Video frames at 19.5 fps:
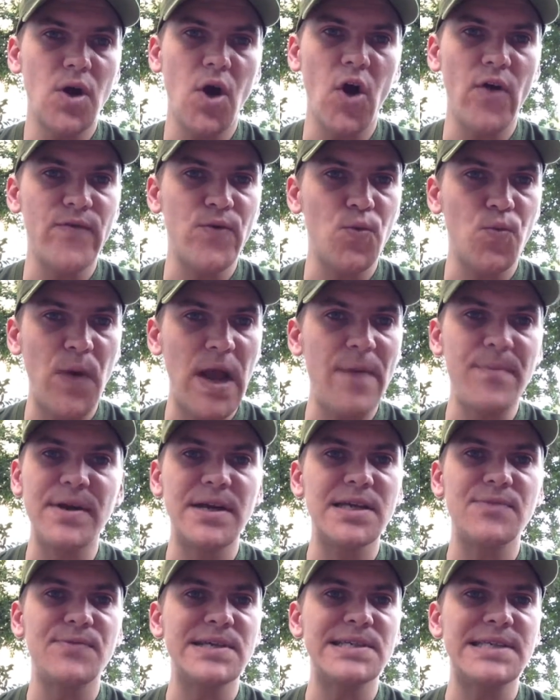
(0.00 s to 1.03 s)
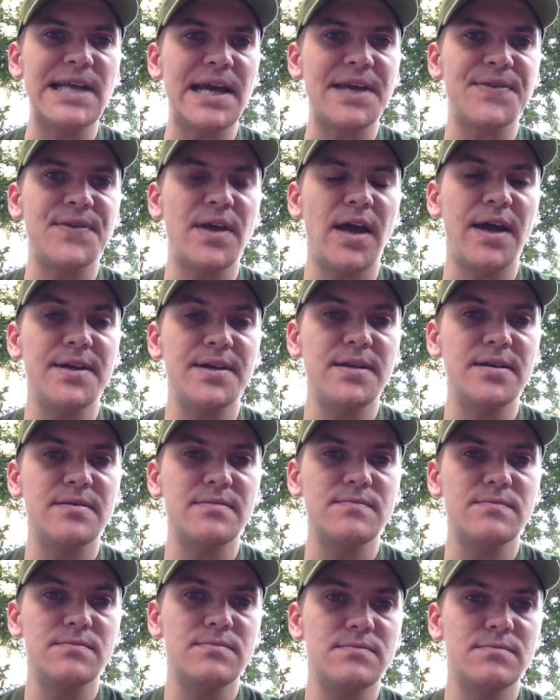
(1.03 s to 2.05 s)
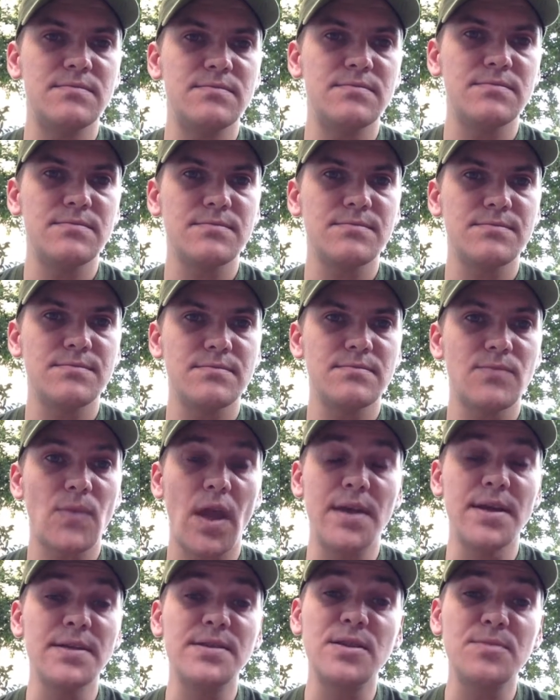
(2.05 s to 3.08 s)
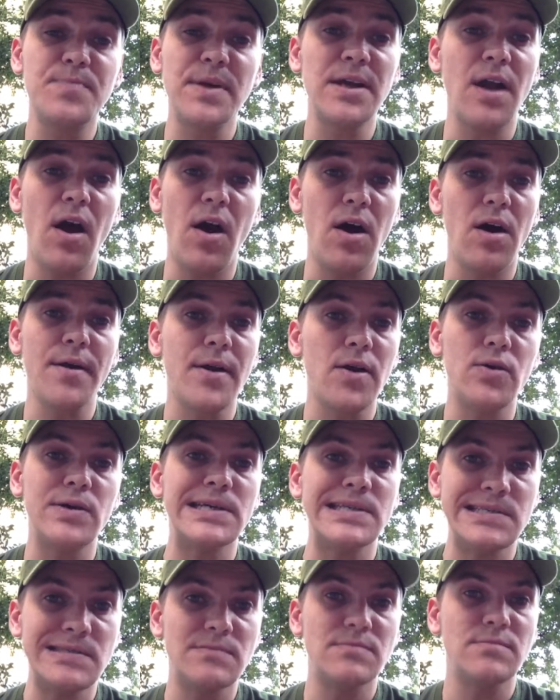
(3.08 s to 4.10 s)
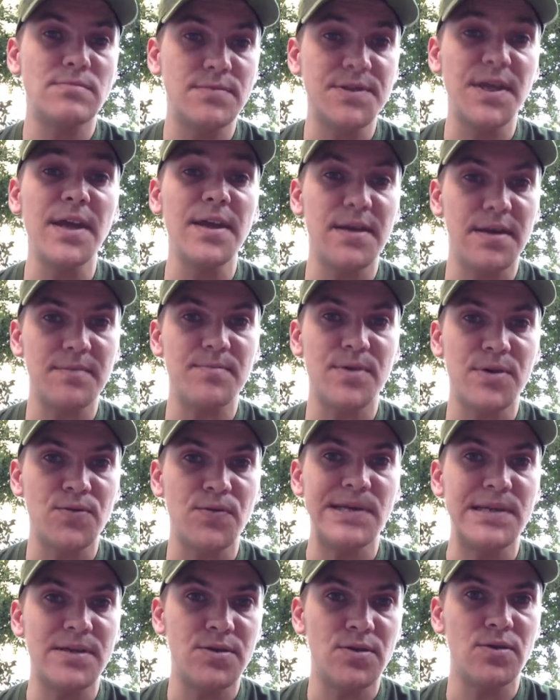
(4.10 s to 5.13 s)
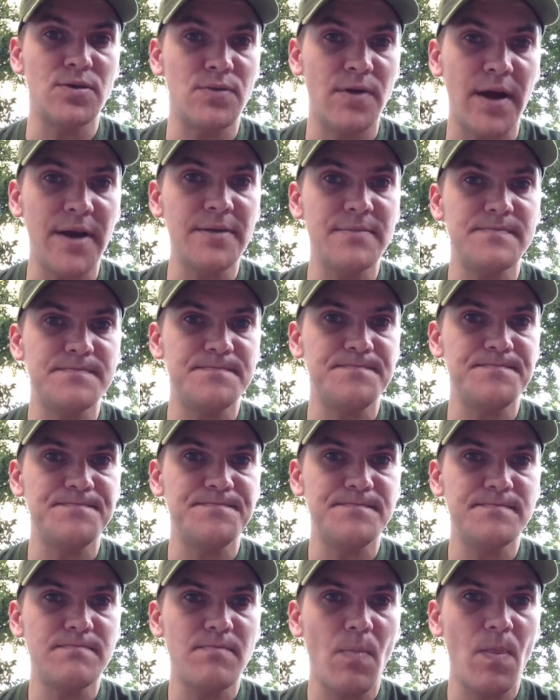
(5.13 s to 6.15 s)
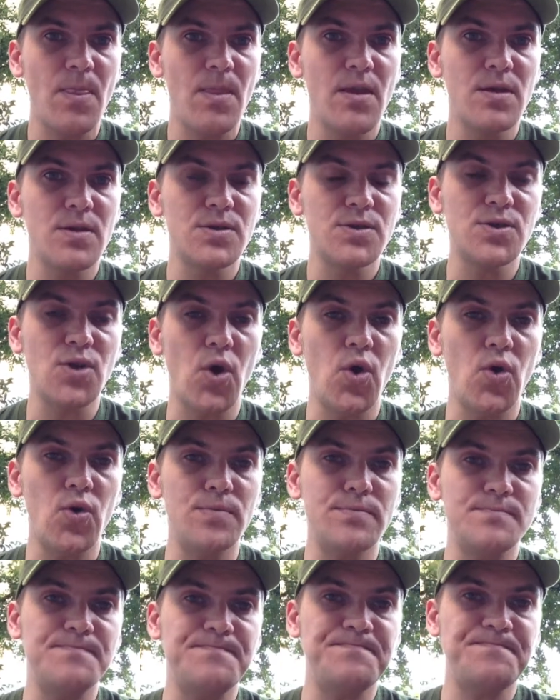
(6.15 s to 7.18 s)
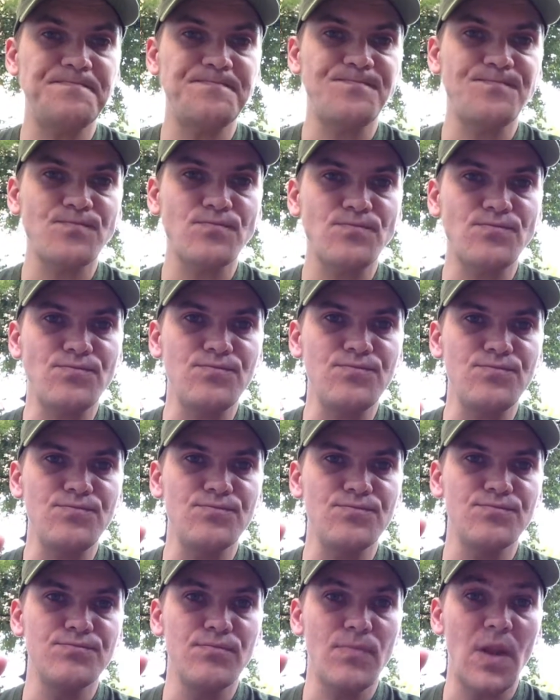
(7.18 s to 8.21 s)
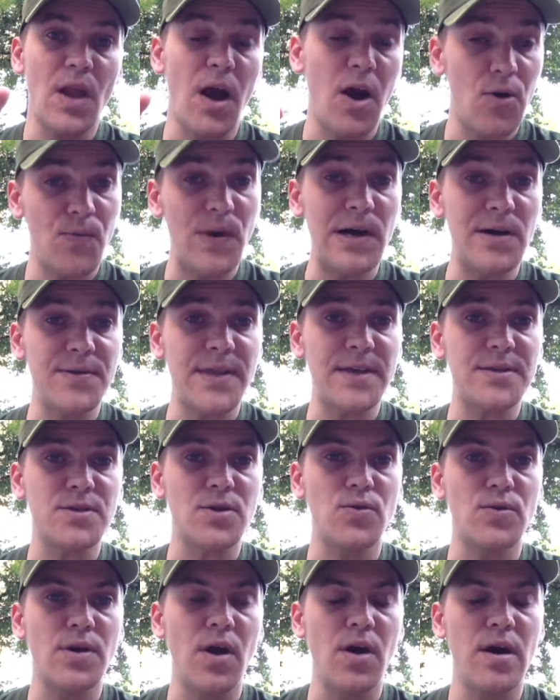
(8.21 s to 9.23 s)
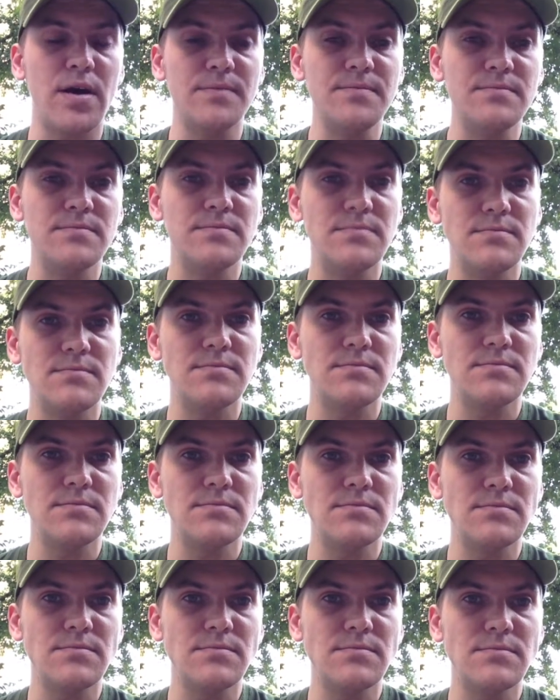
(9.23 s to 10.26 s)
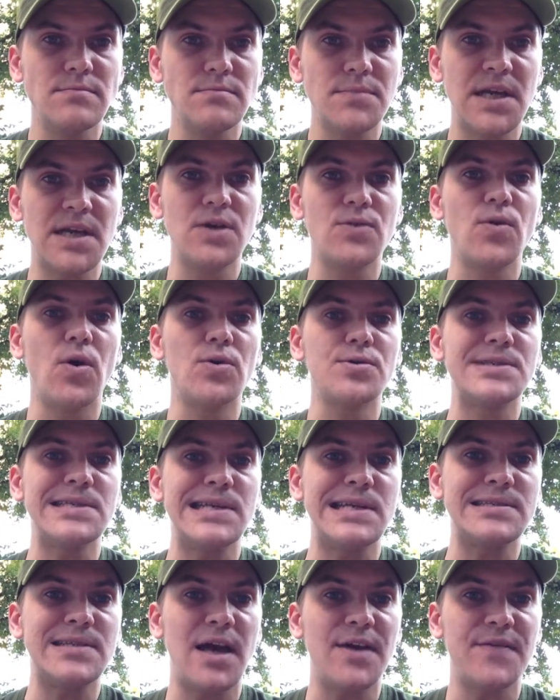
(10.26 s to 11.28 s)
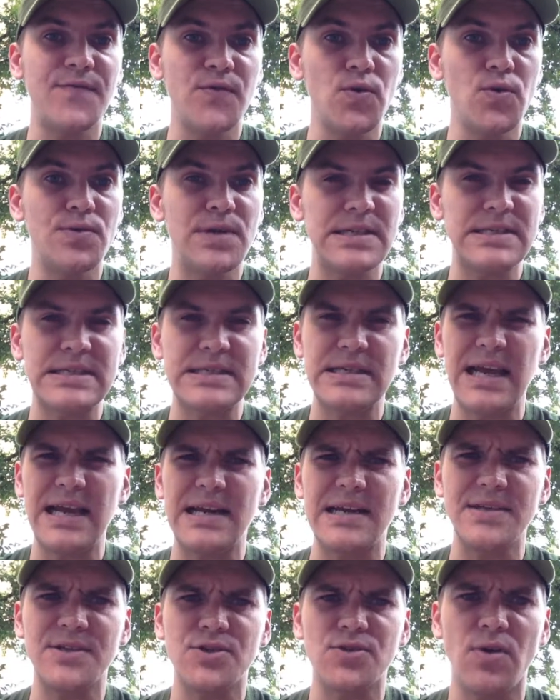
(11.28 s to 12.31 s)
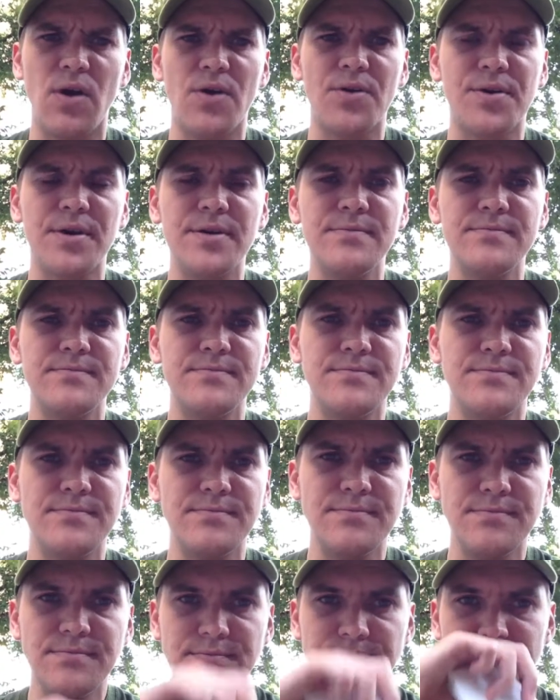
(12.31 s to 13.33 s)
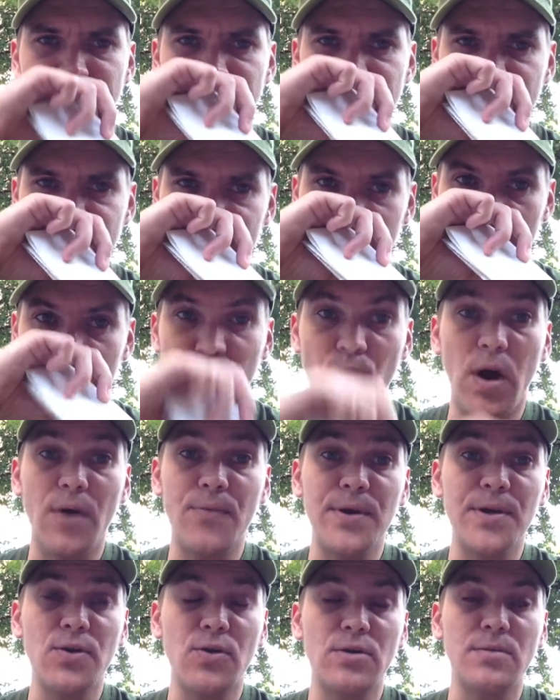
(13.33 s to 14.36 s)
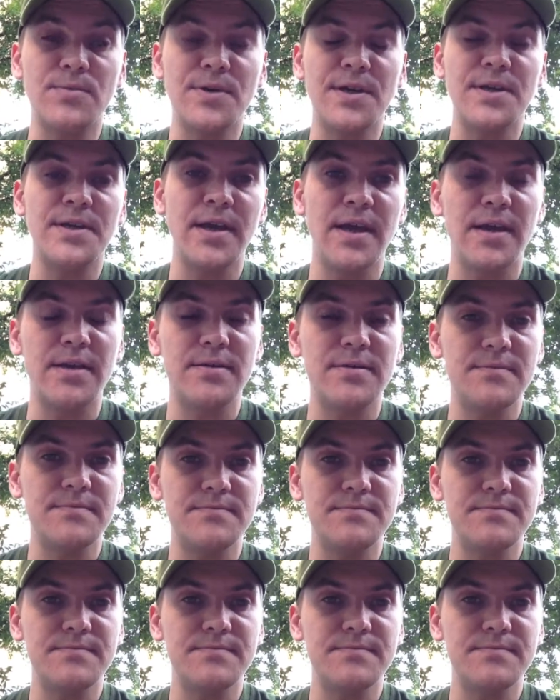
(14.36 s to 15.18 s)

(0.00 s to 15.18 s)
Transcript: overwhelmingly reject the idea. And this has been an ongoing thing between the two, right? So, while that's going on, here rolls in a typhoon that's slightly stronger than what we normally get.